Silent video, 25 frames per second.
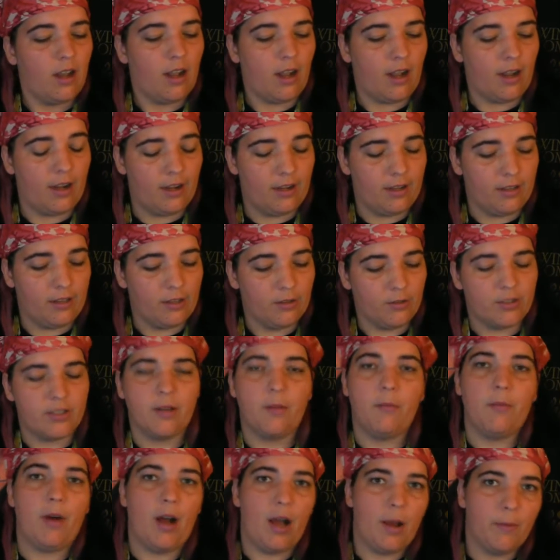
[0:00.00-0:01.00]
there's
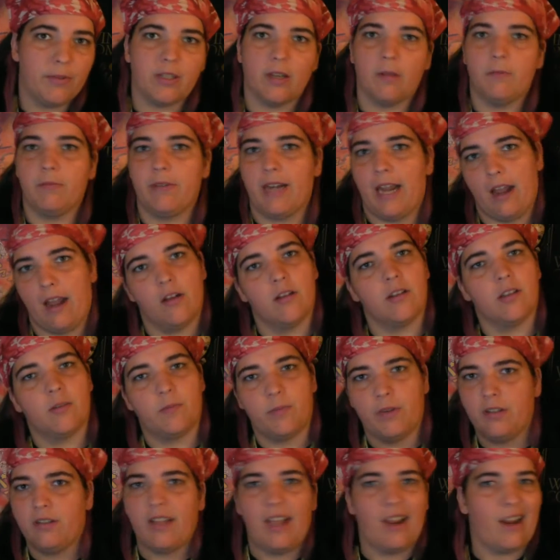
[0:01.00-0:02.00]
some ups, some downs,
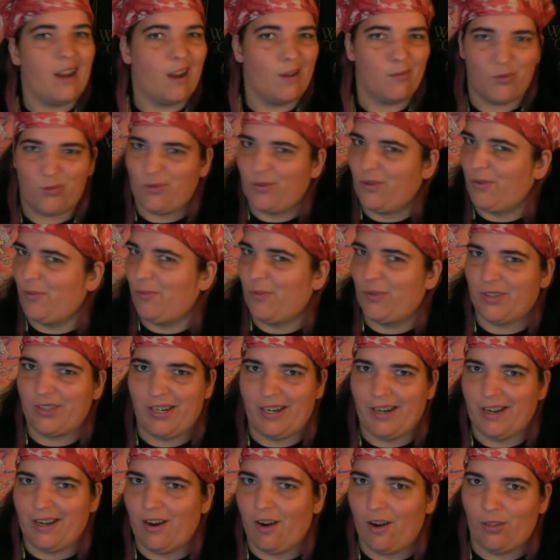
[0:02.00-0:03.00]
but that comes with almost
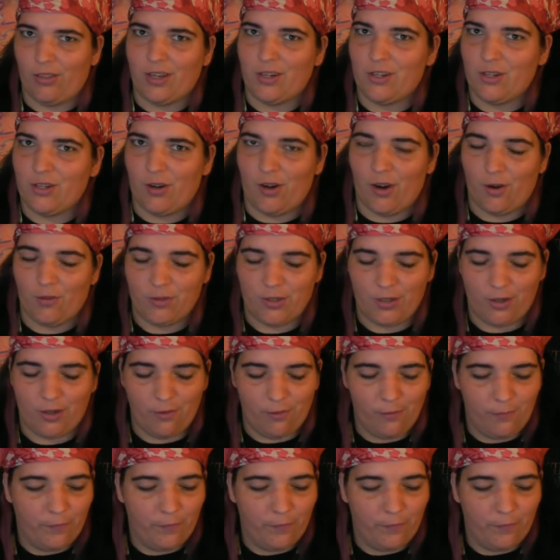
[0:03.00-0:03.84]
any con that you go to.